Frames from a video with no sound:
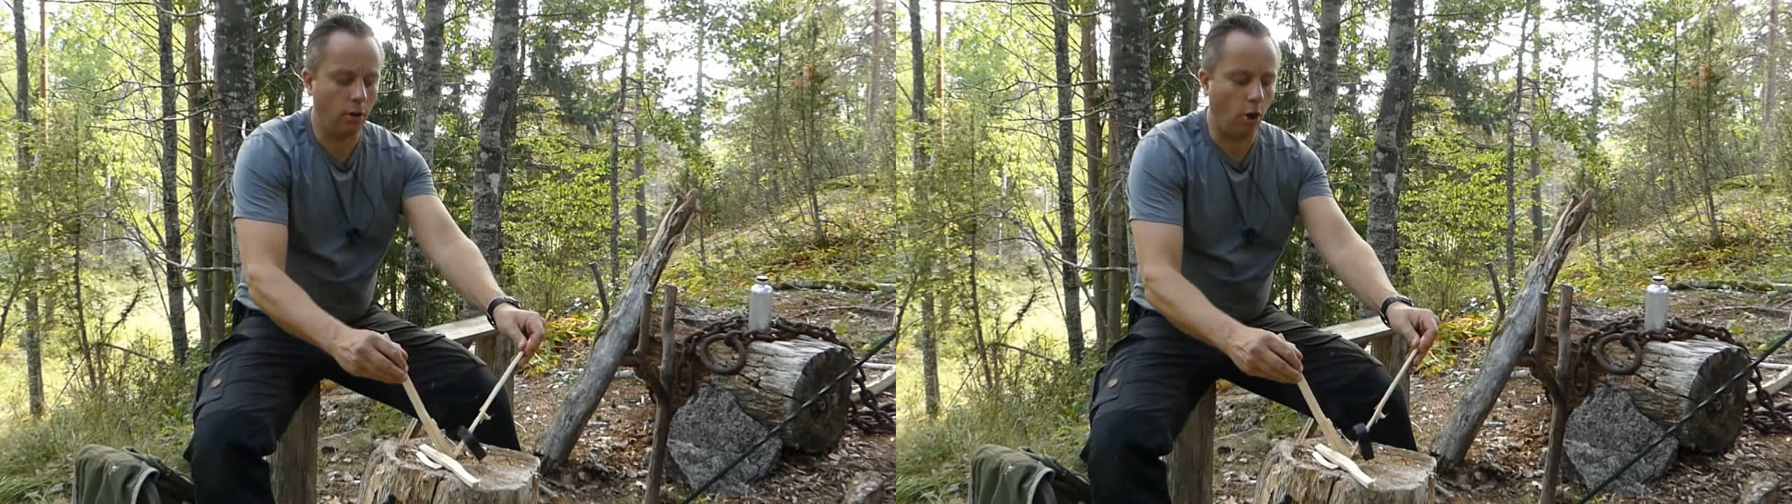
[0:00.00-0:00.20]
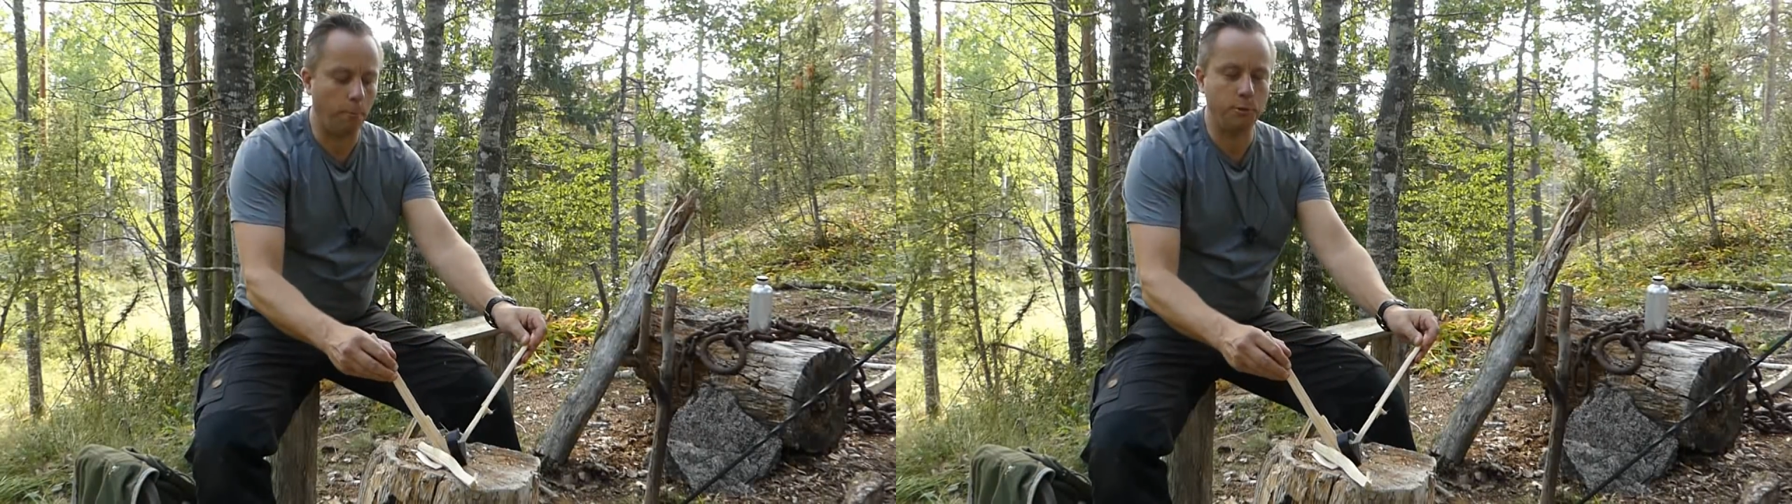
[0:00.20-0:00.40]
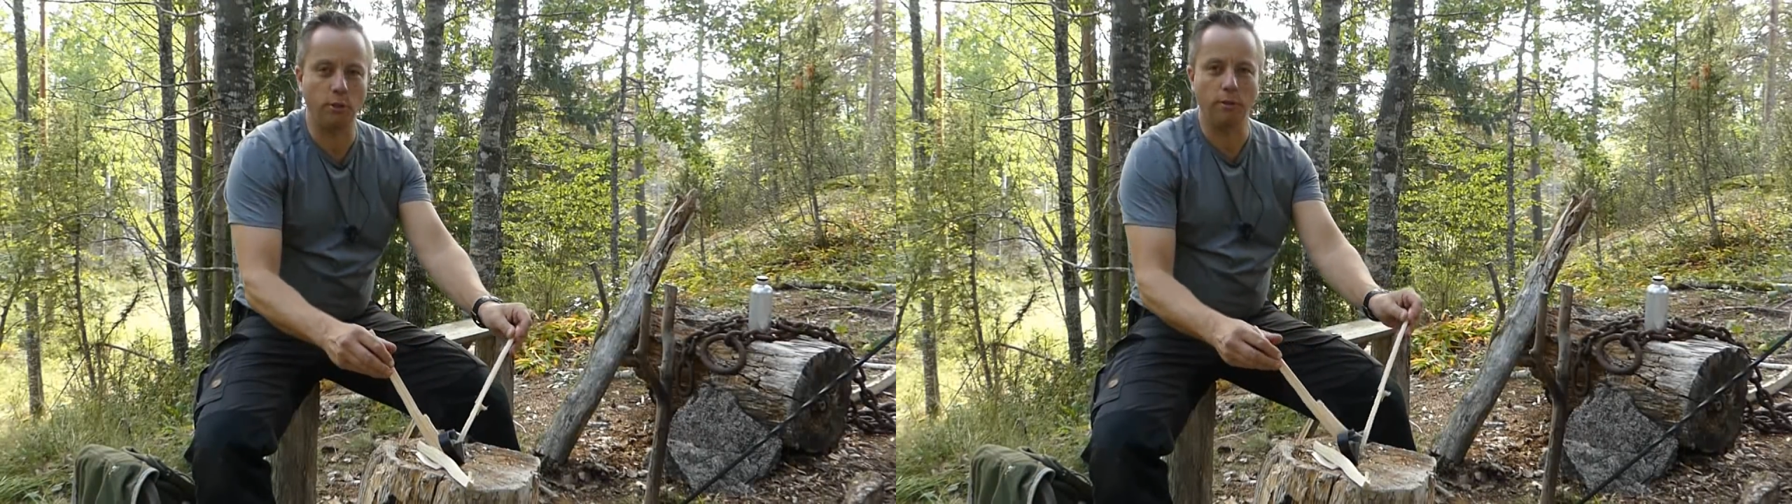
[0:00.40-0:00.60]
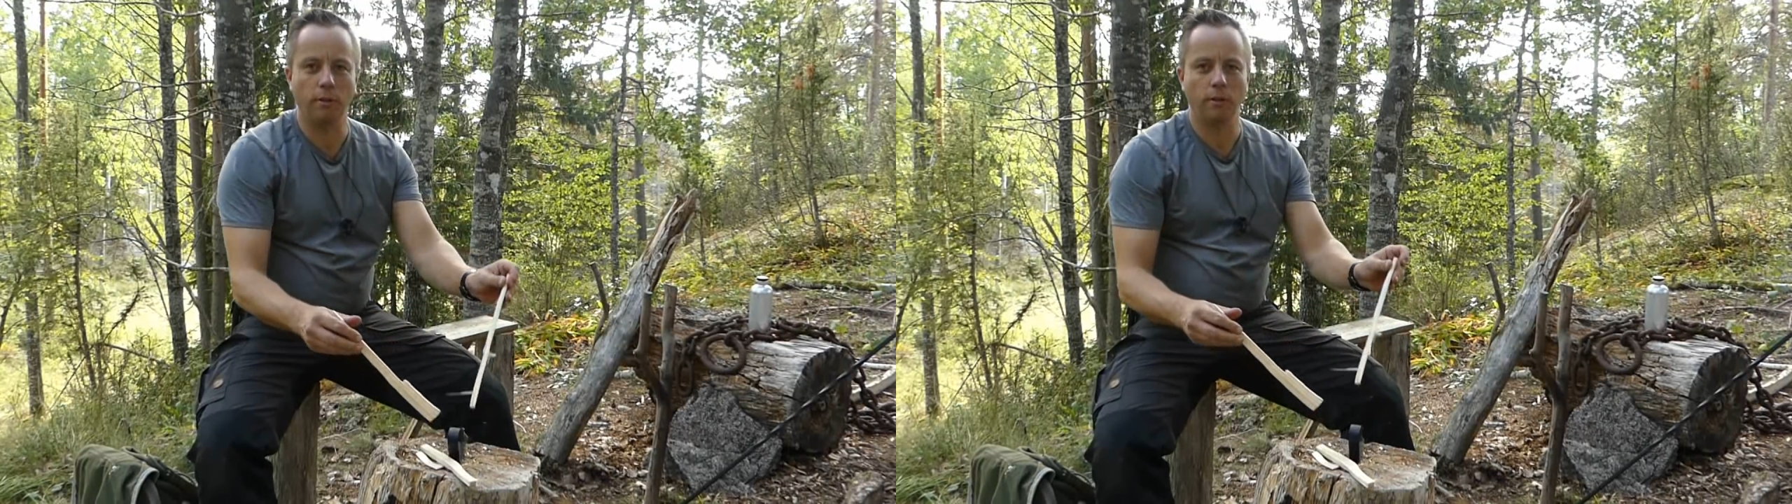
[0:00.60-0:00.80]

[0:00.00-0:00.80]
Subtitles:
option